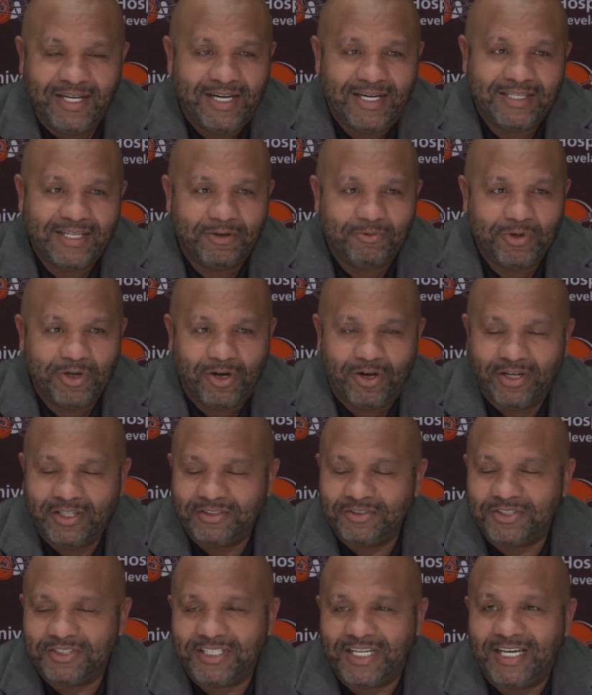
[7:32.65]
I think we all
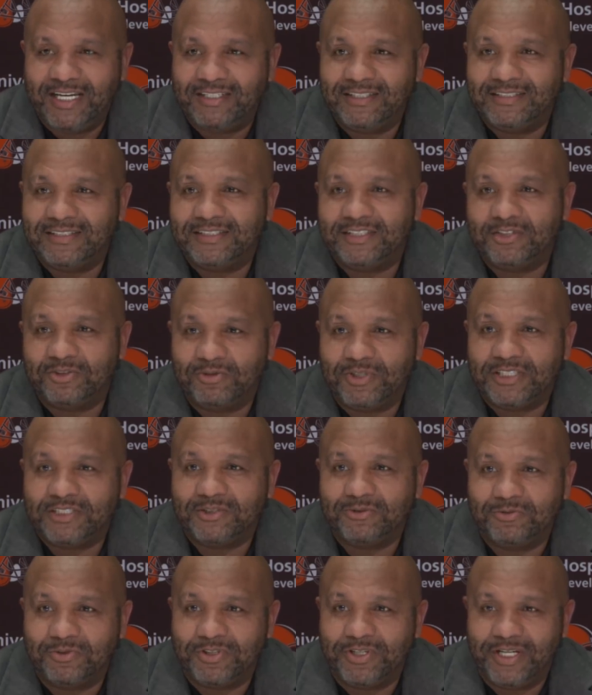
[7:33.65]
understand the
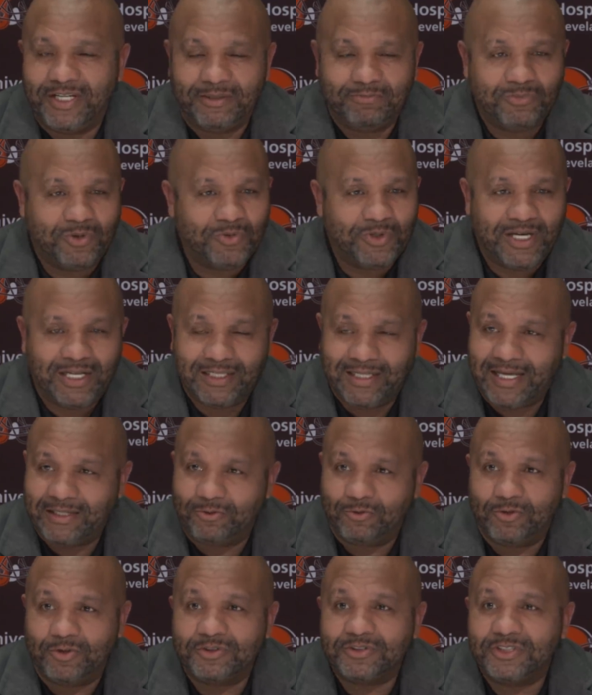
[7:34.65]
situation we're in, but we got a lot
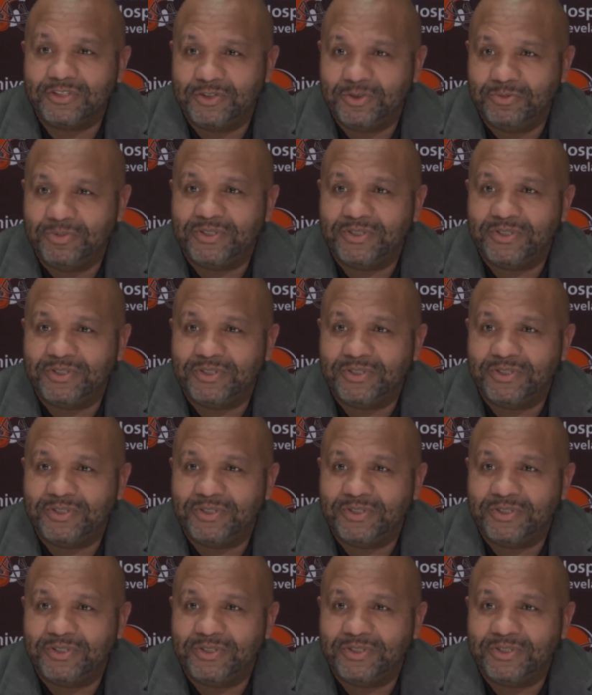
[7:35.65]
of work to do.